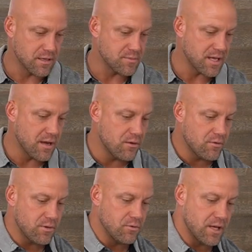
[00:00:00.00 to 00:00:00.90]
comes
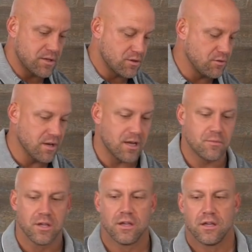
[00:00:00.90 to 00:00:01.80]
out. You will actually
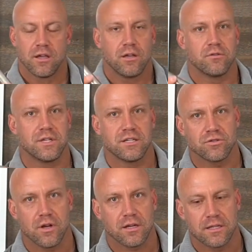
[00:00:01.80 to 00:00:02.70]
grab your
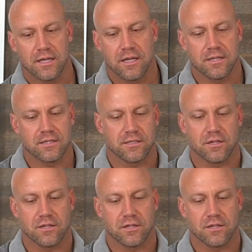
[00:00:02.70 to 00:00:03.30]
destruct. Again, this is a